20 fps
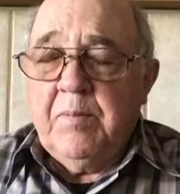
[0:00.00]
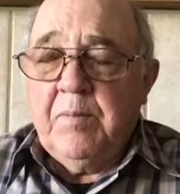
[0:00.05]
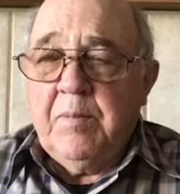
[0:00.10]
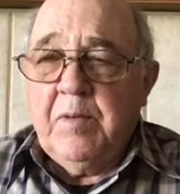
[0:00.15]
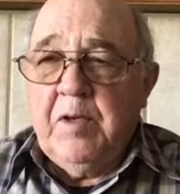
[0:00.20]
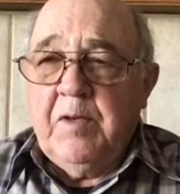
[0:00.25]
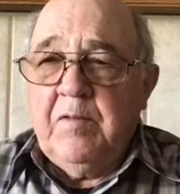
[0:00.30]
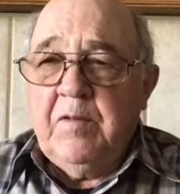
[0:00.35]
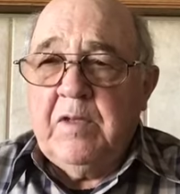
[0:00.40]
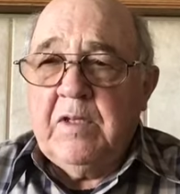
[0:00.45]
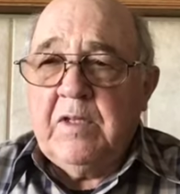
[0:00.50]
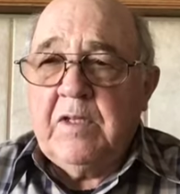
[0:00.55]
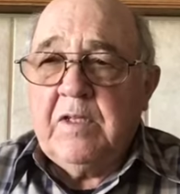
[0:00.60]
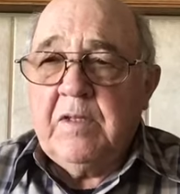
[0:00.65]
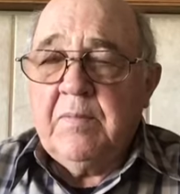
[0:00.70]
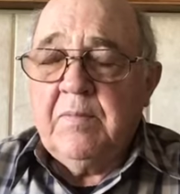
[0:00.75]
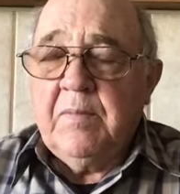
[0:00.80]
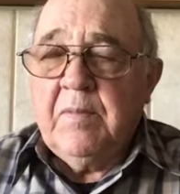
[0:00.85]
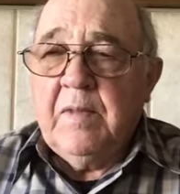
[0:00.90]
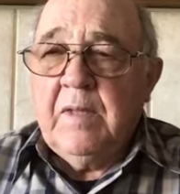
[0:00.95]
previous
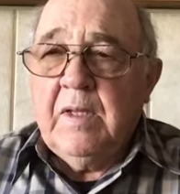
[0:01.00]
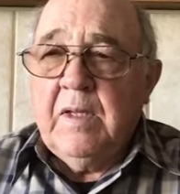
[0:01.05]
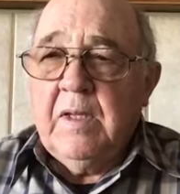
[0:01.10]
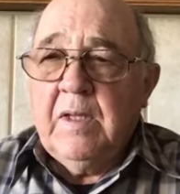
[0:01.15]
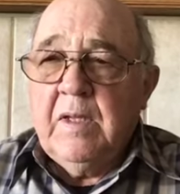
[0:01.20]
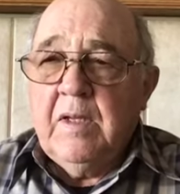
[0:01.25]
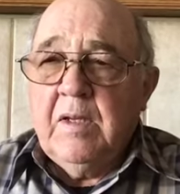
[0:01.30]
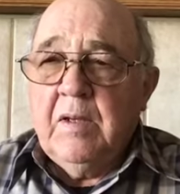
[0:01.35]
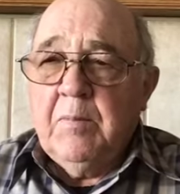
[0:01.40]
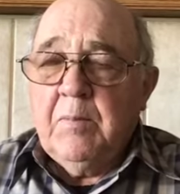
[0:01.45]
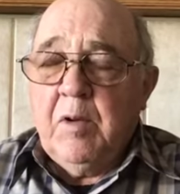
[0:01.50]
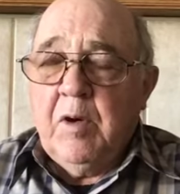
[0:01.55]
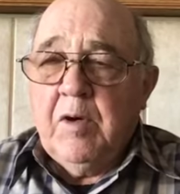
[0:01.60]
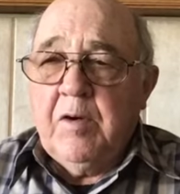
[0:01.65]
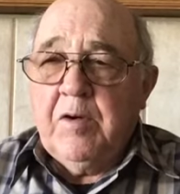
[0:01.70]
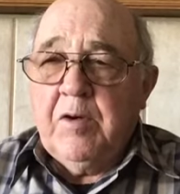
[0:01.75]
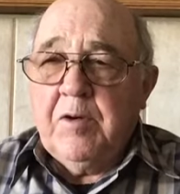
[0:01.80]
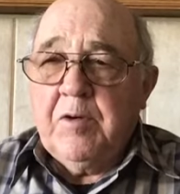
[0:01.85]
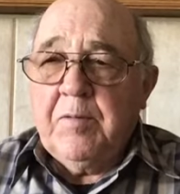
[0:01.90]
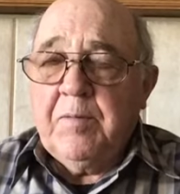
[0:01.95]

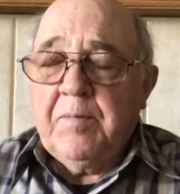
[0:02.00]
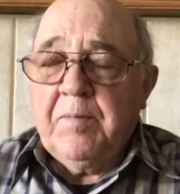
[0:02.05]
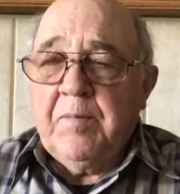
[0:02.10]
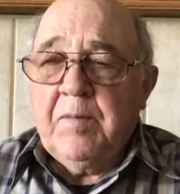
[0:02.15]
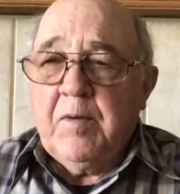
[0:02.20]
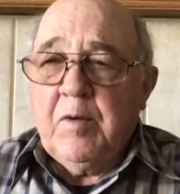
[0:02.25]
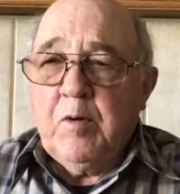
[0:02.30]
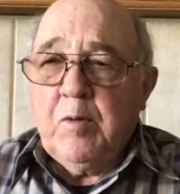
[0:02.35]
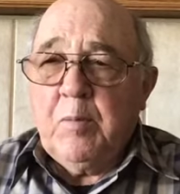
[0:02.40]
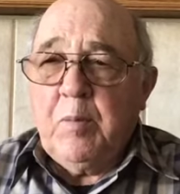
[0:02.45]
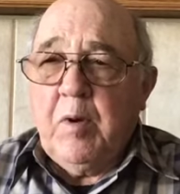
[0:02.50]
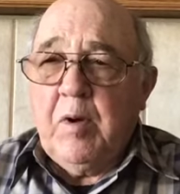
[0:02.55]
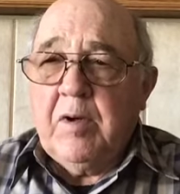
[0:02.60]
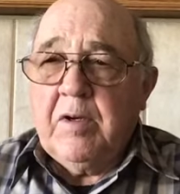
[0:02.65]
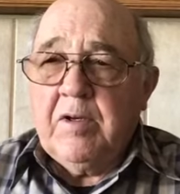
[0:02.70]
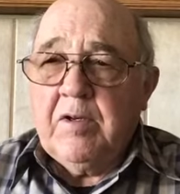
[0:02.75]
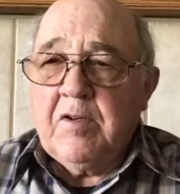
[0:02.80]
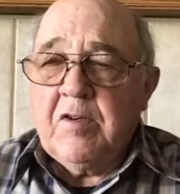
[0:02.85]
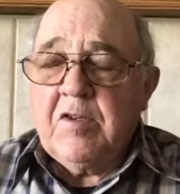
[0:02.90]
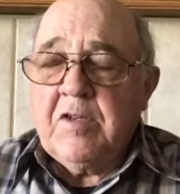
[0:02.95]
partner or
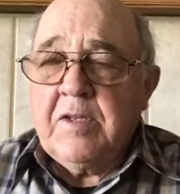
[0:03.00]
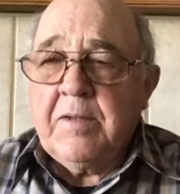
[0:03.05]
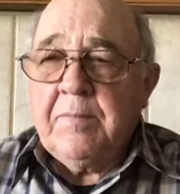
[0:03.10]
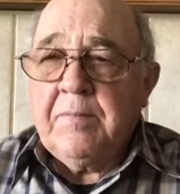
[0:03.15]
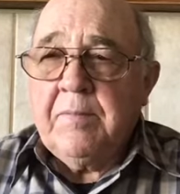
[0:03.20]
partners